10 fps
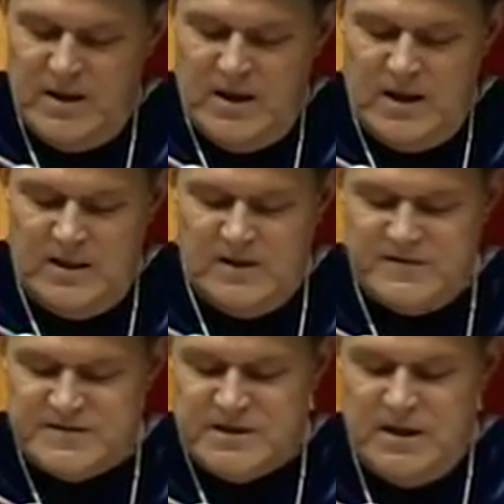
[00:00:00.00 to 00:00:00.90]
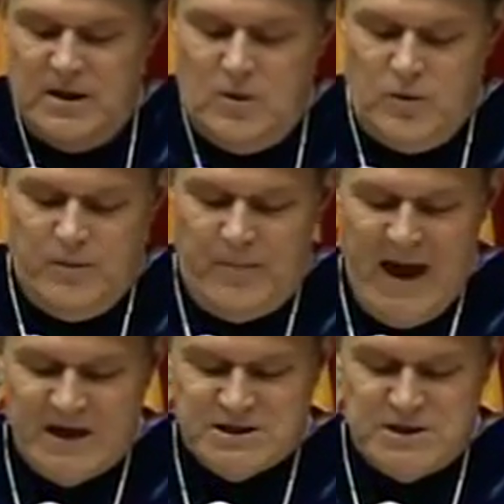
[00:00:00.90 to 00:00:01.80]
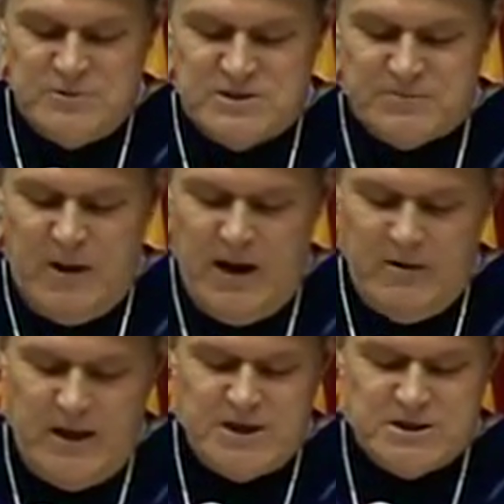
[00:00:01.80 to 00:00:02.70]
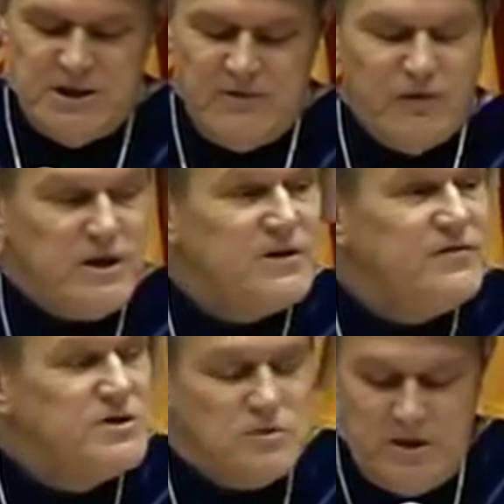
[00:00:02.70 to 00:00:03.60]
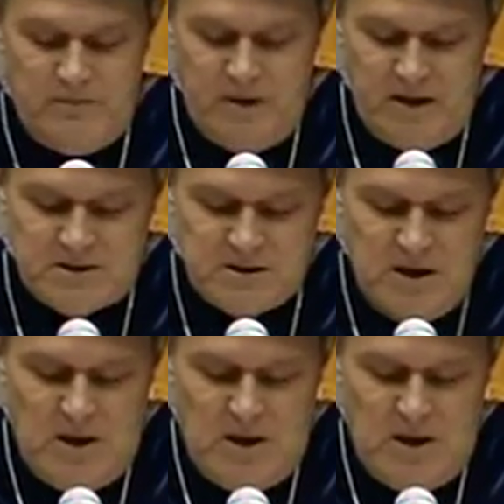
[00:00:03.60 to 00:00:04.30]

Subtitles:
He lives with a passion to inspire each and every individual he meets